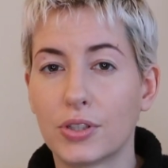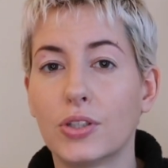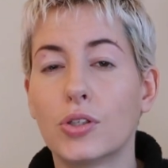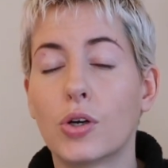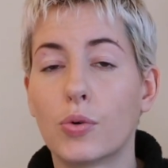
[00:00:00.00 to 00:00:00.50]

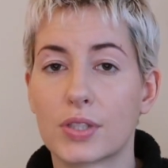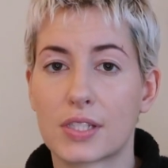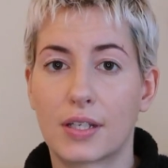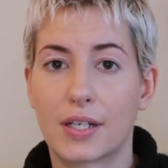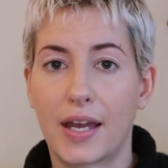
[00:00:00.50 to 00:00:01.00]
You know
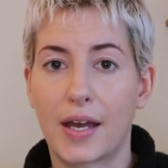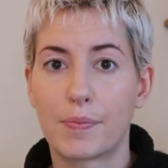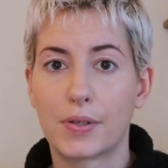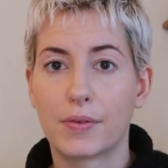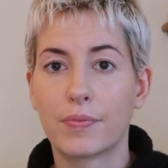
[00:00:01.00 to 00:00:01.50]
what's gonna
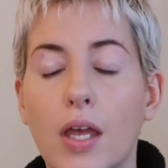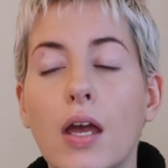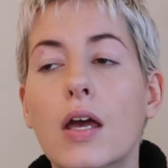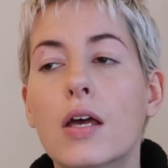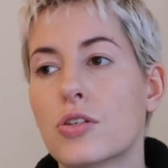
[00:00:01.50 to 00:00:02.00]
happen.
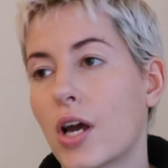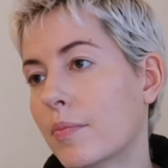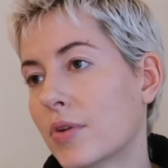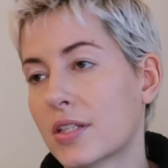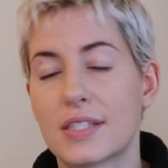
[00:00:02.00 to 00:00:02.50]
So
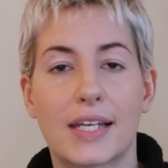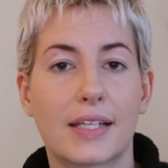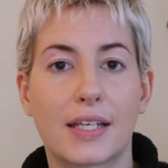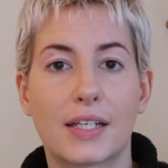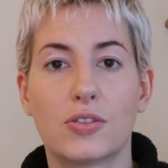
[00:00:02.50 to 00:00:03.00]
I'm not
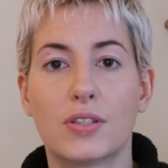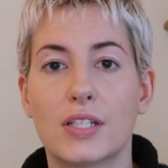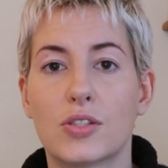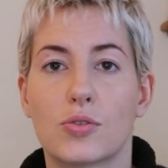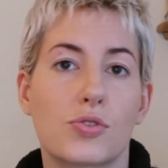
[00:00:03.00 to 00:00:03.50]
saying that you
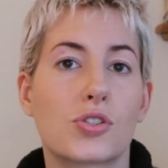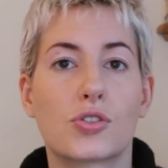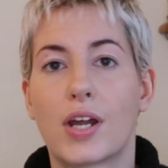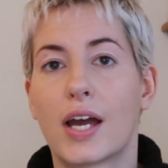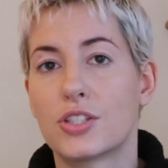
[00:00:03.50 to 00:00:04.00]
need to
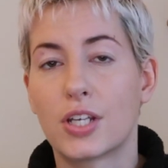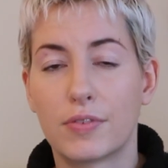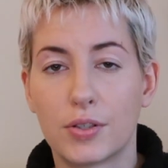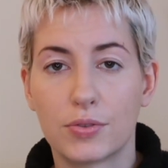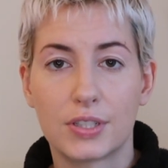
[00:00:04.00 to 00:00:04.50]
scratch
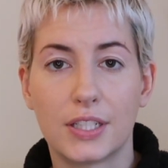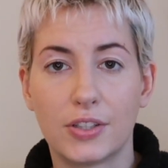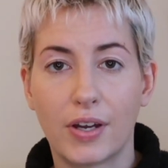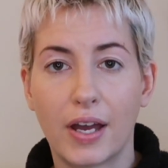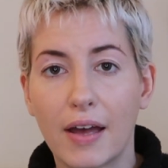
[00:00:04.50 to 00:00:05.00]
every routine
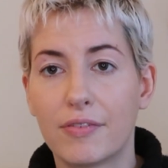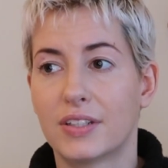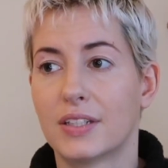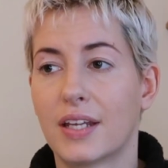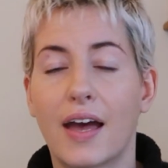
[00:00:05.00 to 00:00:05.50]
you have
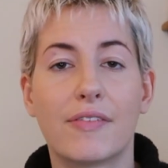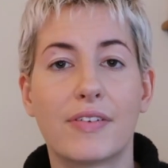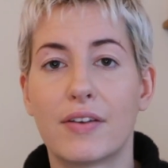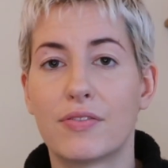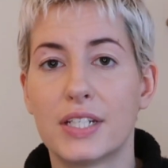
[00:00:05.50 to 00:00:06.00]
and have
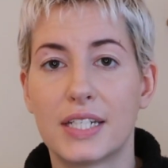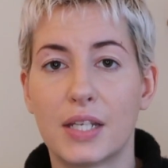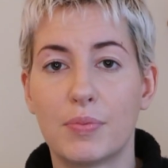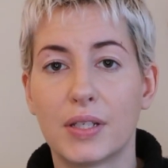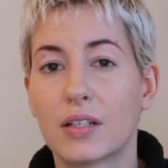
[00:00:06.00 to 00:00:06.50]
every
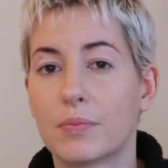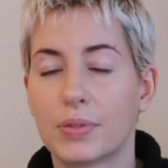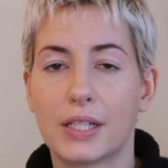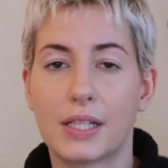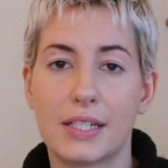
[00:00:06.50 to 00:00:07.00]
day be
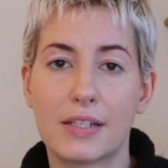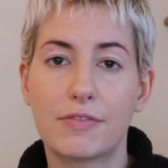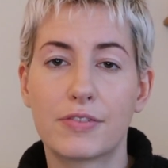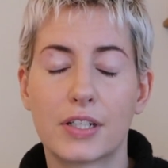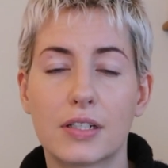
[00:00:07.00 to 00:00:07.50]
completely
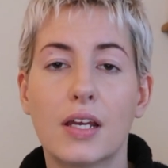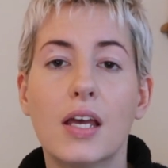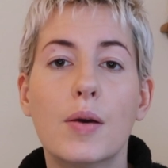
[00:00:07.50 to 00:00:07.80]
different,